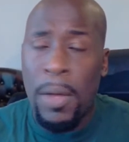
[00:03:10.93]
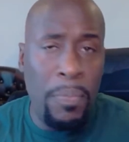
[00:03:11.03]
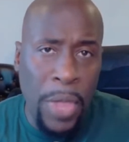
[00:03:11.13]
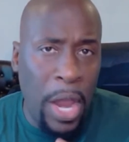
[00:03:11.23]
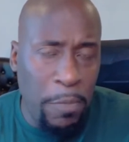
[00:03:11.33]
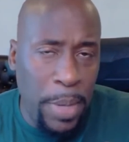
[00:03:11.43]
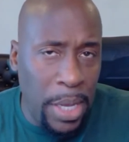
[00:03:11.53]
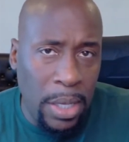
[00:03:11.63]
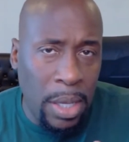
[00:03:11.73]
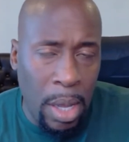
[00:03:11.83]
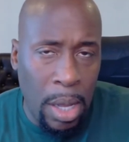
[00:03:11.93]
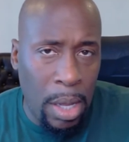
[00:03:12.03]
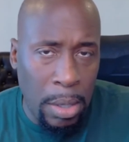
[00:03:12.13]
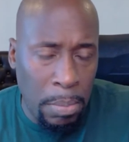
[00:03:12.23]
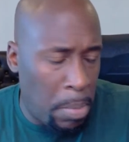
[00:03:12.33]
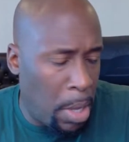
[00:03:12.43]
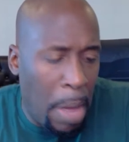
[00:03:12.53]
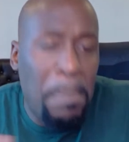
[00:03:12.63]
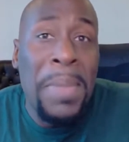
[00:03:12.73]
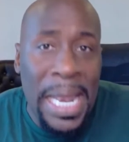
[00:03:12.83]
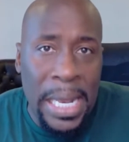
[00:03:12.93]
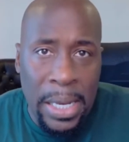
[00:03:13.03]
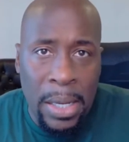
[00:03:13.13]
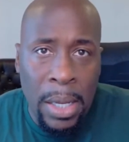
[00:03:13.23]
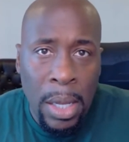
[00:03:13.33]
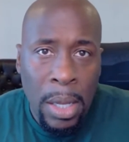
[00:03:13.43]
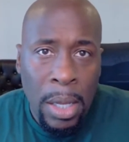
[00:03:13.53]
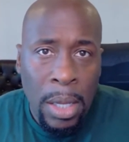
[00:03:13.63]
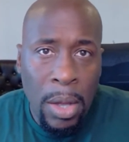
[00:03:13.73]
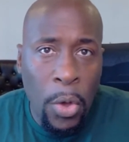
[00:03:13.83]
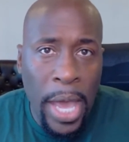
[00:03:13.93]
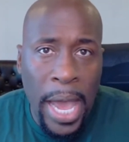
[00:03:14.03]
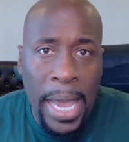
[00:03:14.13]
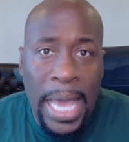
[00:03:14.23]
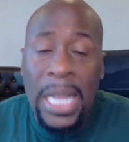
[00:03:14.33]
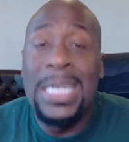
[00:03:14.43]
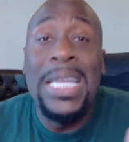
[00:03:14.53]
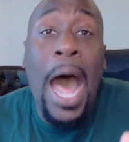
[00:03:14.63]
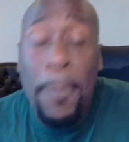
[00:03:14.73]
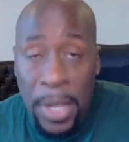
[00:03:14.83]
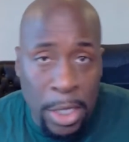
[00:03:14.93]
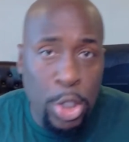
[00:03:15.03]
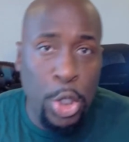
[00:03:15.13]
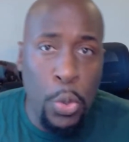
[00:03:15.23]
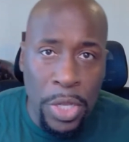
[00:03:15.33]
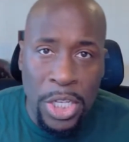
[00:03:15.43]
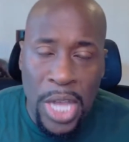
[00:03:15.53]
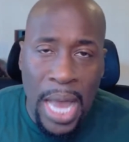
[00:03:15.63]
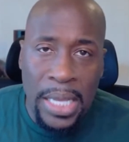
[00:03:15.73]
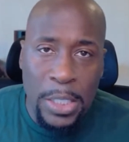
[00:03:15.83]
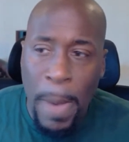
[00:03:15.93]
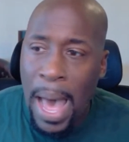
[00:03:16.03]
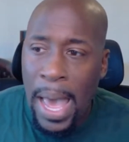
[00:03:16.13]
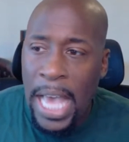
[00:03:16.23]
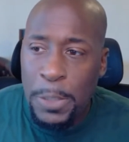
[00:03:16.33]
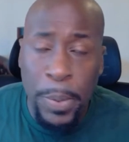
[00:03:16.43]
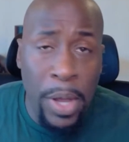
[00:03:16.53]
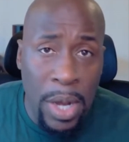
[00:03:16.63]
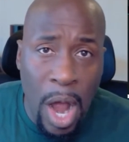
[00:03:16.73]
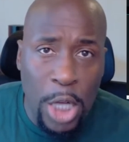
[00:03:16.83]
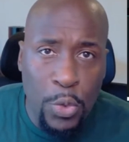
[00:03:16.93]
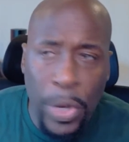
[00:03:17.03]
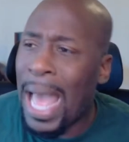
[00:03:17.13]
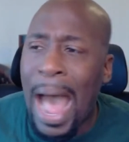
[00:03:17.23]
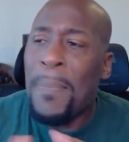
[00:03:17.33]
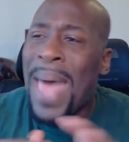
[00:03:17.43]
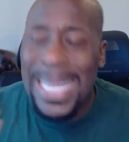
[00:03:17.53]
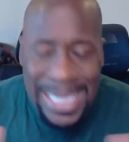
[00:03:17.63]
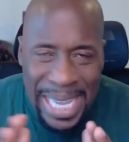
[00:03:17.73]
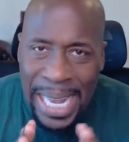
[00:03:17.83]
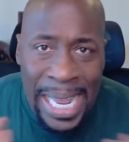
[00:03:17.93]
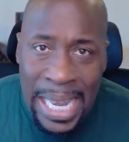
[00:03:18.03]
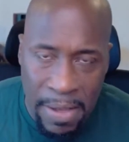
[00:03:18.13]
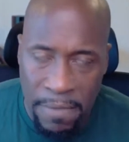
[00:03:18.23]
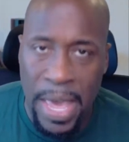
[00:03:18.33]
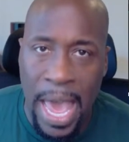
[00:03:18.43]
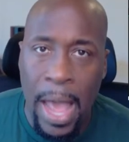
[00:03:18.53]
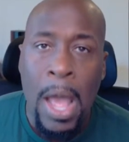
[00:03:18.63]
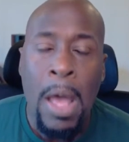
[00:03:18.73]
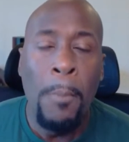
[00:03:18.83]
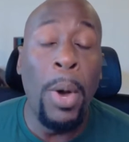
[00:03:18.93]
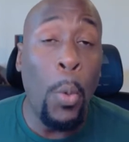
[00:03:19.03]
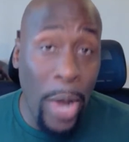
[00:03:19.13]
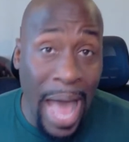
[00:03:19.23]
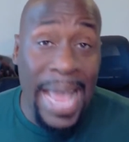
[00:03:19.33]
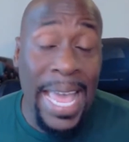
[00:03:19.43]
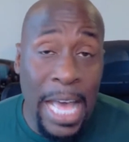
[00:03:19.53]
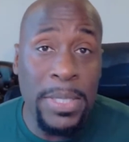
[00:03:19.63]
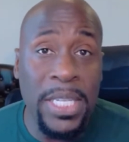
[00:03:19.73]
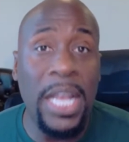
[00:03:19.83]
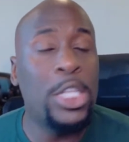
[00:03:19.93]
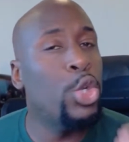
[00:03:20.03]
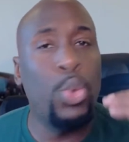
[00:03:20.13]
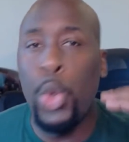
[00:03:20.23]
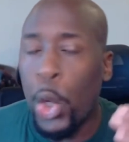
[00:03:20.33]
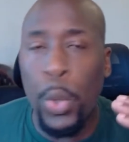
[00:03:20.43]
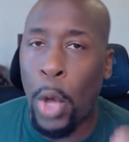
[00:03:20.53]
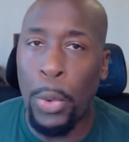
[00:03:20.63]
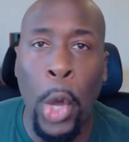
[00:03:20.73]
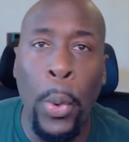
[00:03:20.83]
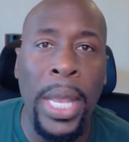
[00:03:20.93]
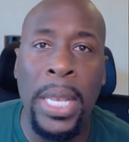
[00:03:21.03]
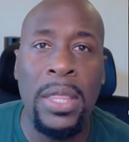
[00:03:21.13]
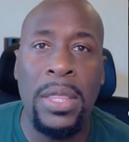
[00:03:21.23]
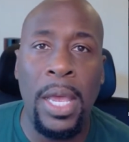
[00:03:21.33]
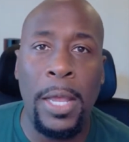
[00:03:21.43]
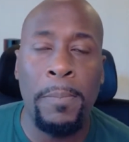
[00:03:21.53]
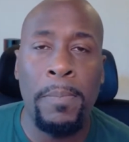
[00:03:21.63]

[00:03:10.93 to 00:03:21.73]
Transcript: they've been admitted, okay, and adopted into the Chinese spy espionage ring. I'm not saying any of that. But what I am saying is you don't know anything.